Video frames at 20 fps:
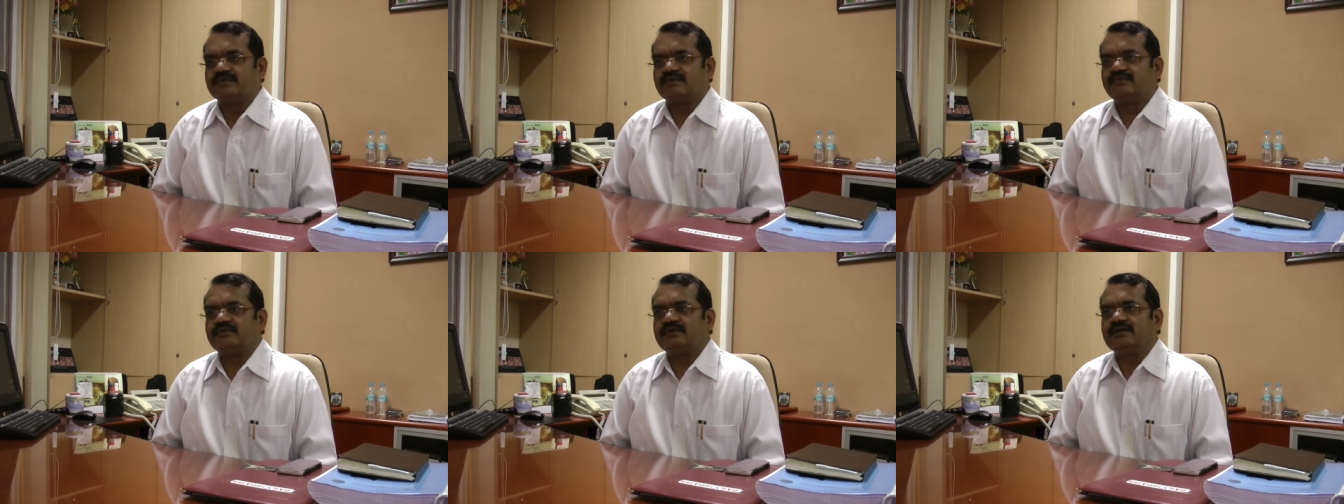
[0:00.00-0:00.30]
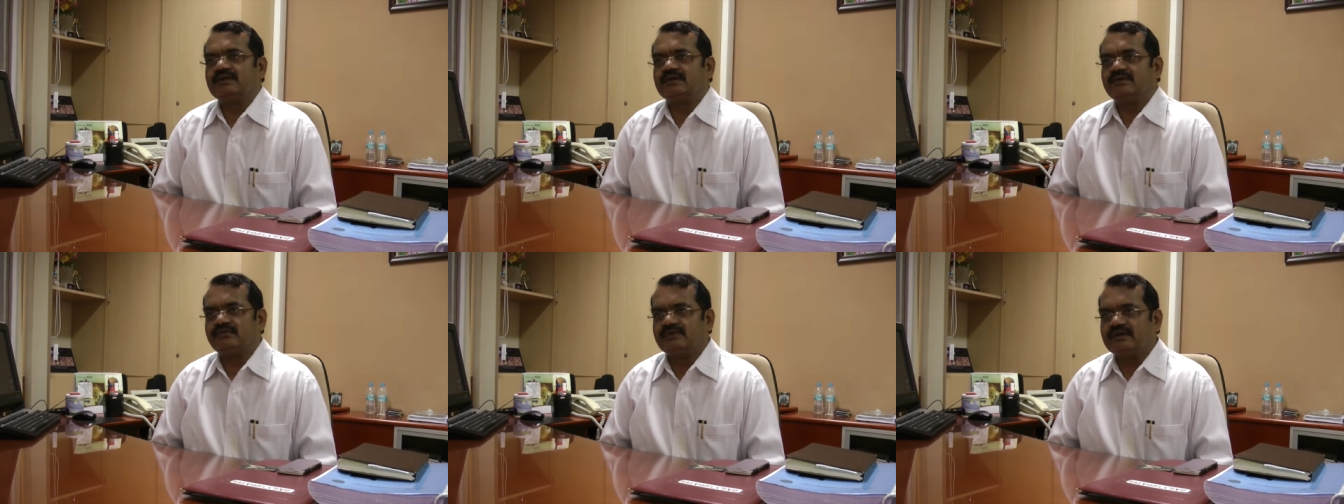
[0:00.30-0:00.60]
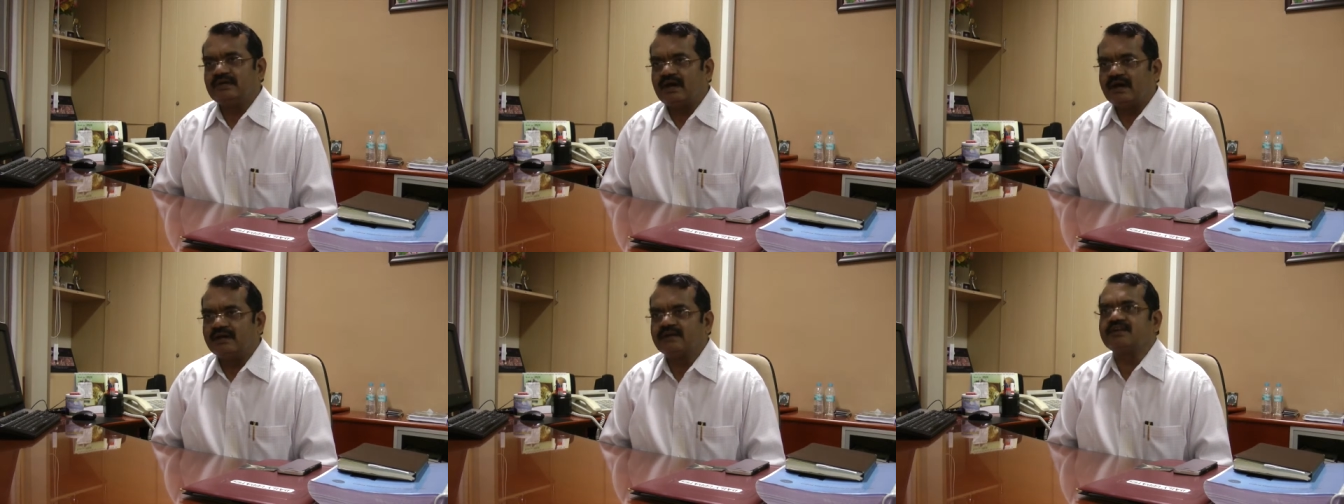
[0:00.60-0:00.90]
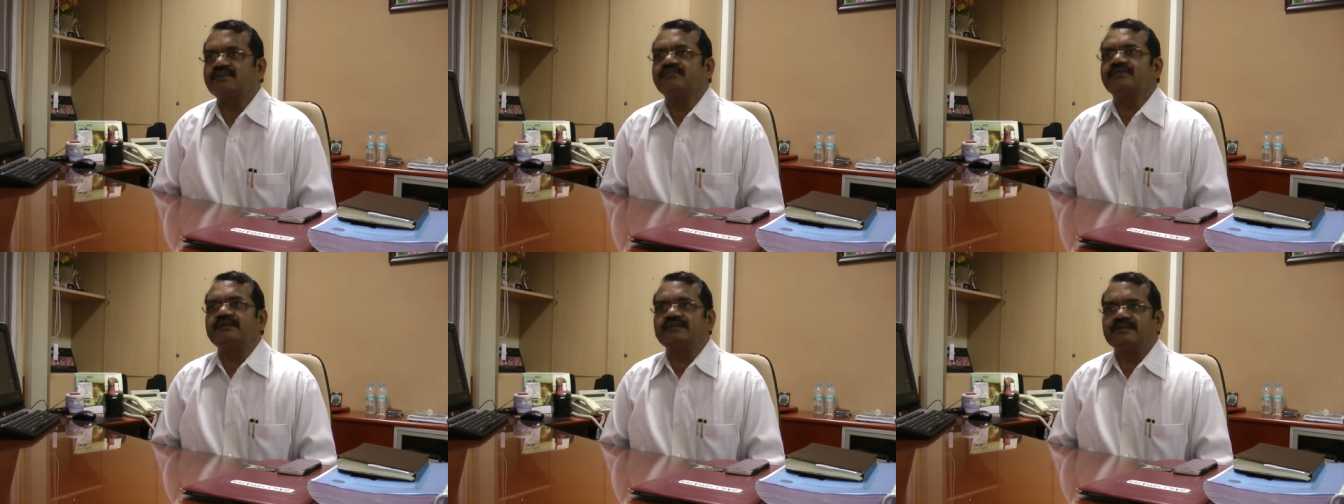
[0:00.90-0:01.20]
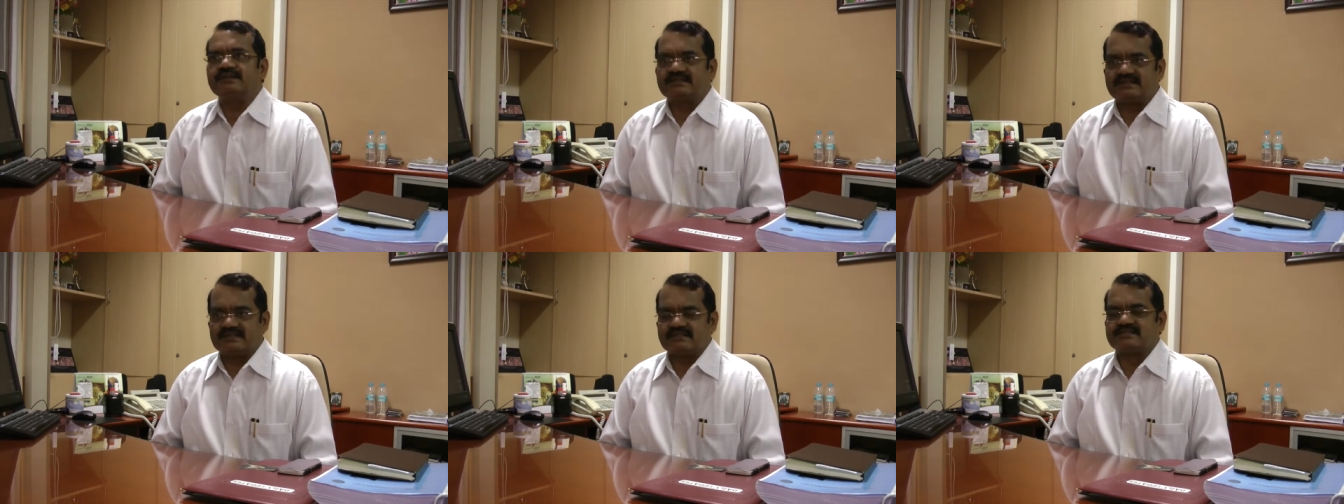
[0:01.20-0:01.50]
We underwent
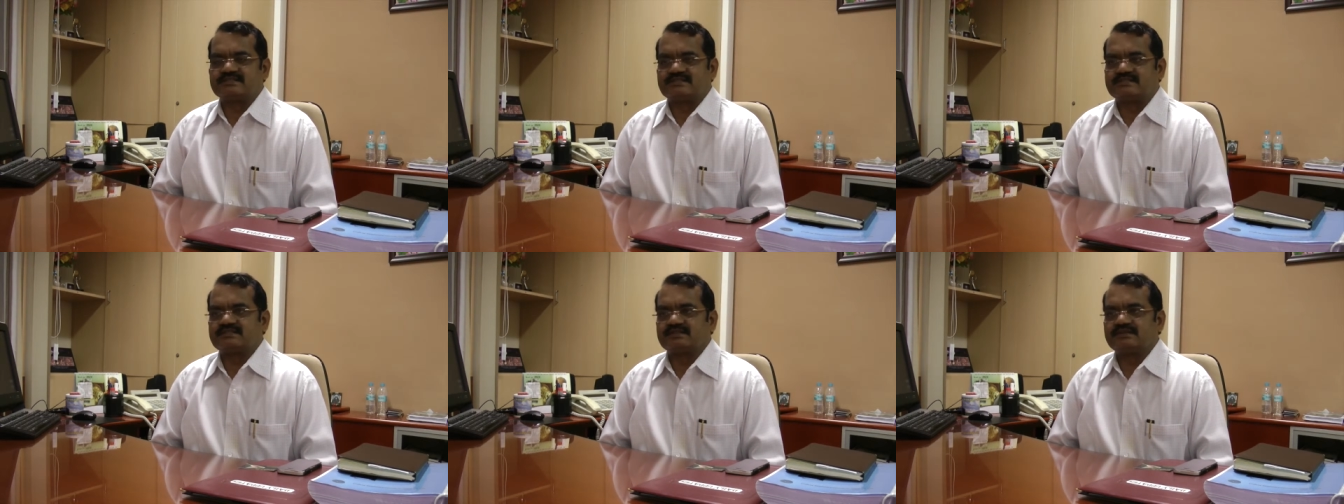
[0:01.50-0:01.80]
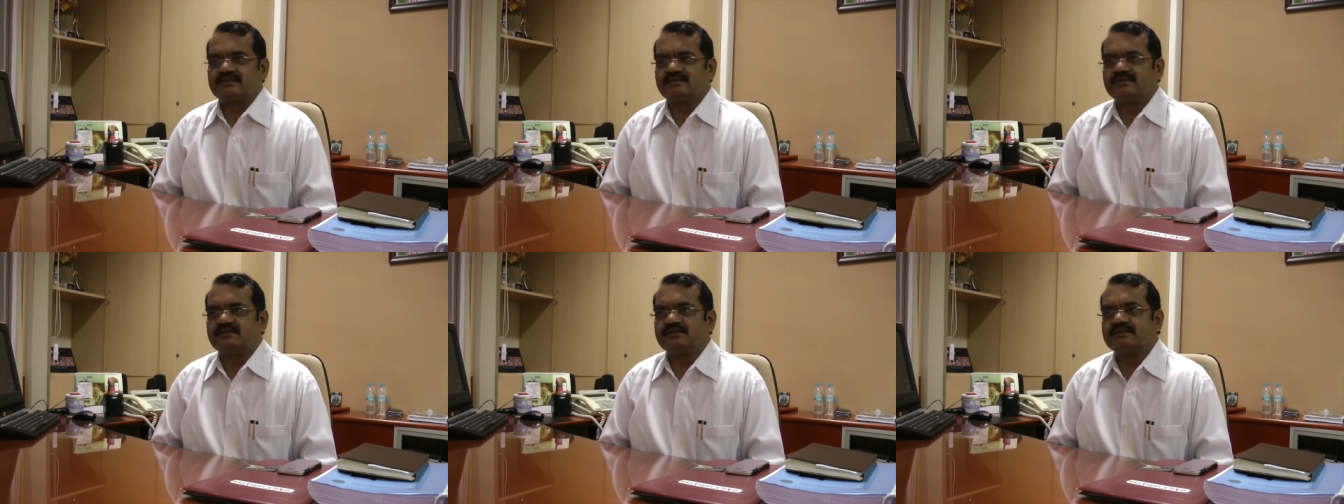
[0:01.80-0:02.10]
the test.